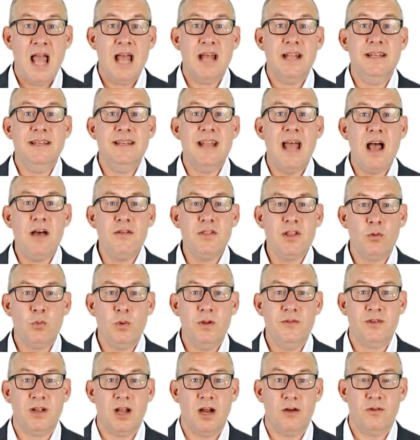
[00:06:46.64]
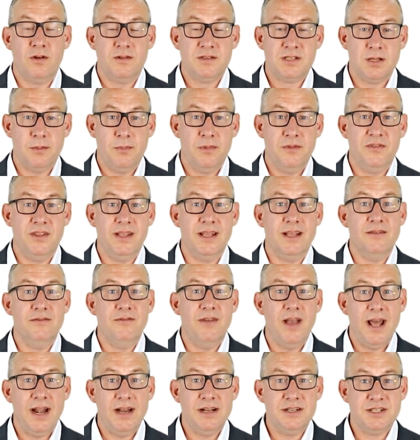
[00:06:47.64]
Now that we've covered some of the
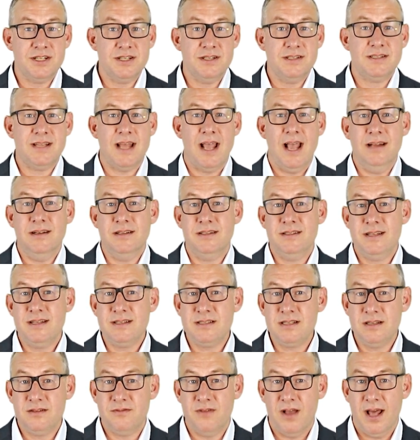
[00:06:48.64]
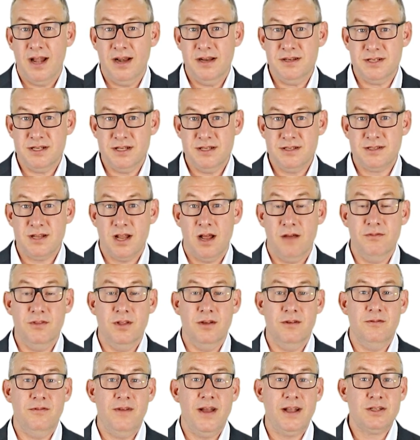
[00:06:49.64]
advantages and disadvantages of
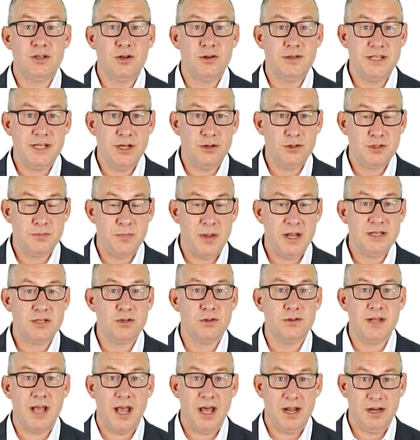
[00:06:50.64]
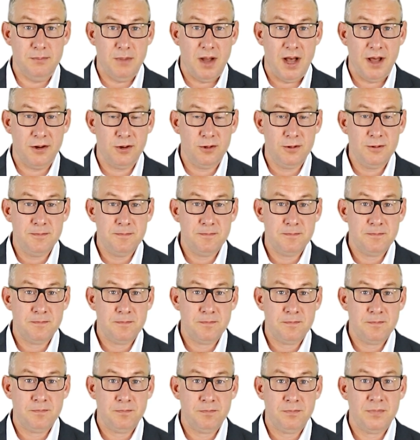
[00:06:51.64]
the vector geospatial data model,
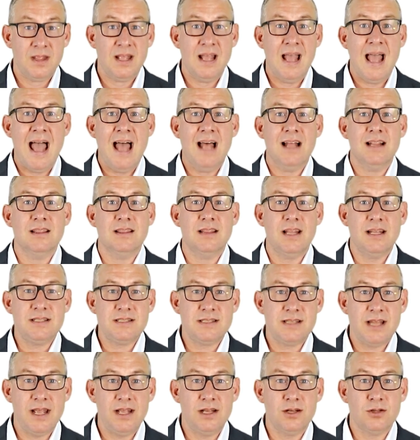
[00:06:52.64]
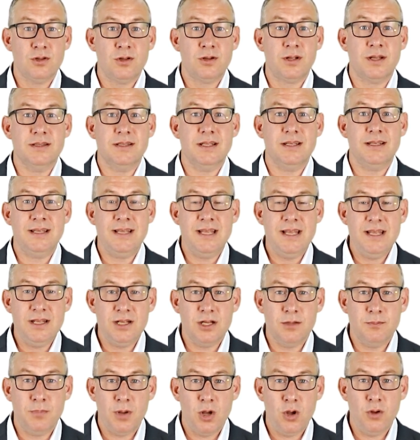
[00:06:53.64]
let's take a look at the key
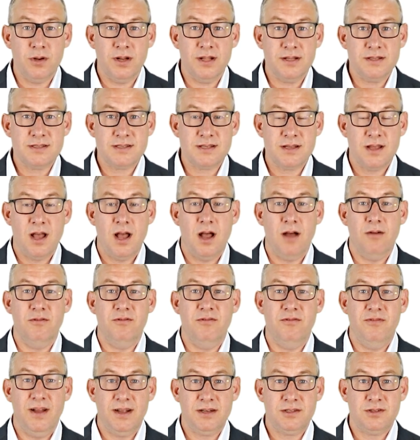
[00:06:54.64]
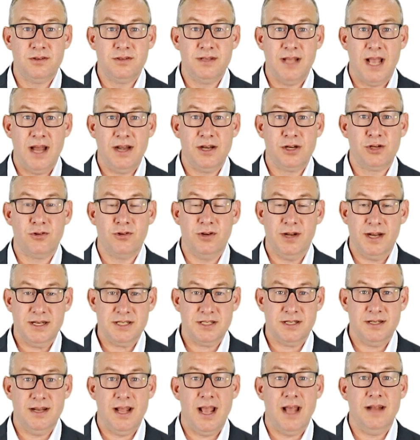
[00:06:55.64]
components of vector data
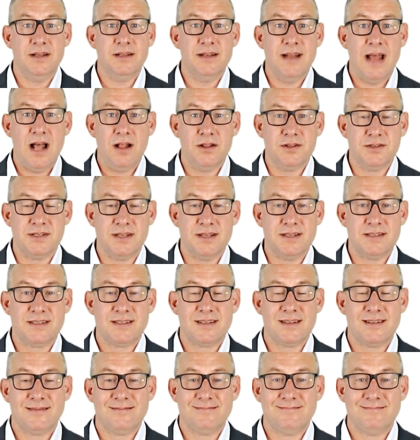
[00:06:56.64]
creation and analysis.